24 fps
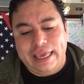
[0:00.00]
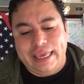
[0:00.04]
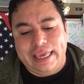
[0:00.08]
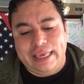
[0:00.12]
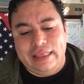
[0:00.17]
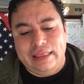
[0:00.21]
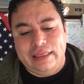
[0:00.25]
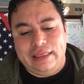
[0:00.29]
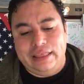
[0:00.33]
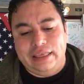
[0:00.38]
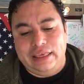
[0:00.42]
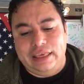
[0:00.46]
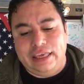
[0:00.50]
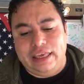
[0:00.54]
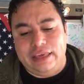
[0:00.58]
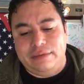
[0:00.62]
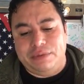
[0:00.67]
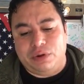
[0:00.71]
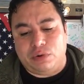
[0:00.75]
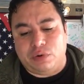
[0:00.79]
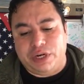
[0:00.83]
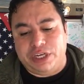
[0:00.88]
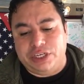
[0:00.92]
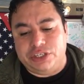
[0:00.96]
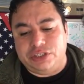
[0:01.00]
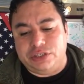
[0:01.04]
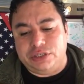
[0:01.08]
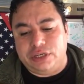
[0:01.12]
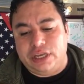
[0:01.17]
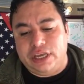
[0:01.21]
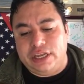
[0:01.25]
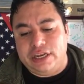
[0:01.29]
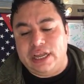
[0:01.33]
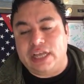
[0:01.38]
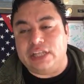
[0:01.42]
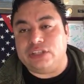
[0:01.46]
in the Immigration
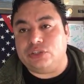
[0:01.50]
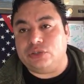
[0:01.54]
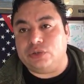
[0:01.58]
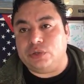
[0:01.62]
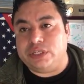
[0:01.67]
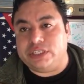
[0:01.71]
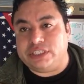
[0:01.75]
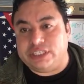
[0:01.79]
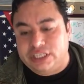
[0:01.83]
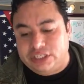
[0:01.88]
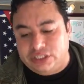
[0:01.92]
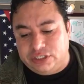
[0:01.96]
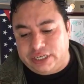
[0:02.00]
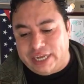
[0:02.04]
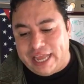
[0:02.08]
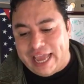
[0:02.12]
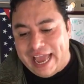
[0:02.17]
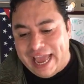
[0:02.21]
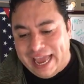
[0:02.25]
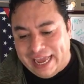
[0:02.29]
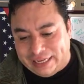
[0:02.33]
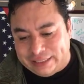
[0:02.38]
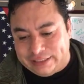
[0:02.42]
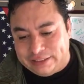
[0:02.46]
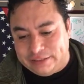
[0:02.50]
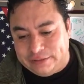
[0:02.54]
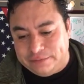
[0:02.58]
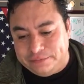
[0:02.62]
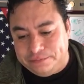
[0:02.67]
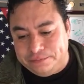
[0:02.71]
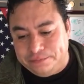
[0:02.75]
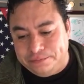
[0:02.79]
and Naturalization Act.